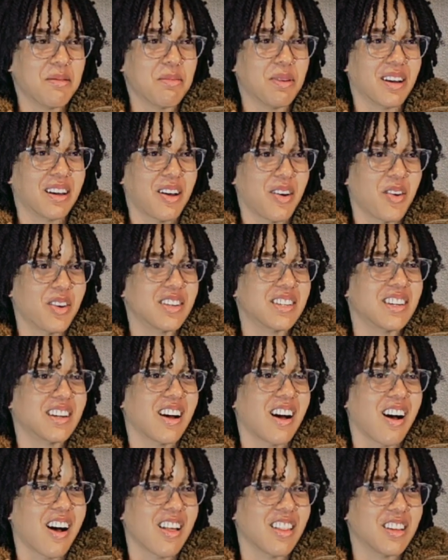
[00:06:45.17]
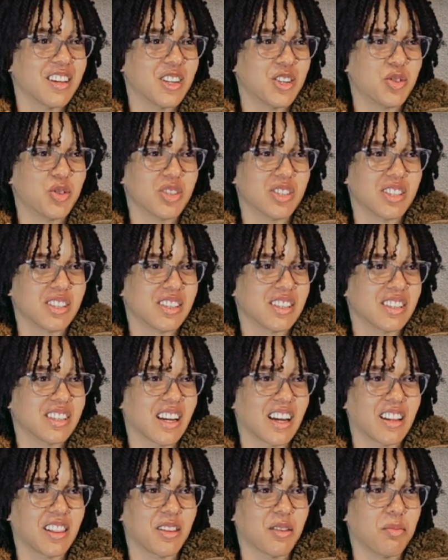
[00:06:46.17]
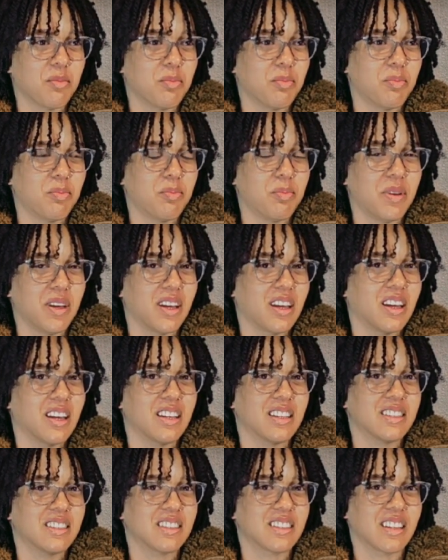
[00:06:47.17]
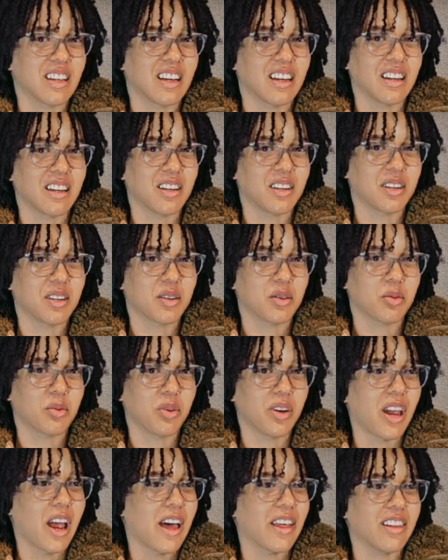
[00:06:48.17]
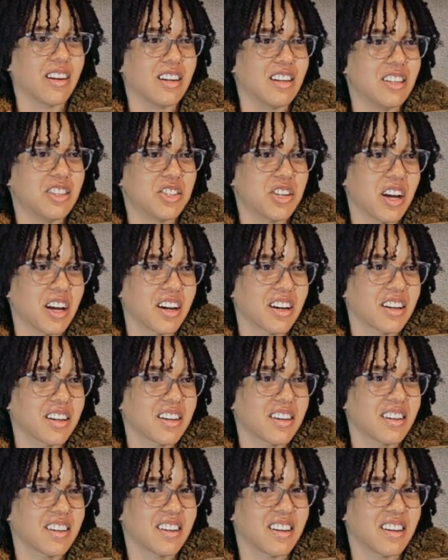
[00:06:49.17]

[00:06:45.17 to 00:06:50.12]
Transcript: But going to college was just like the biggest like reality check.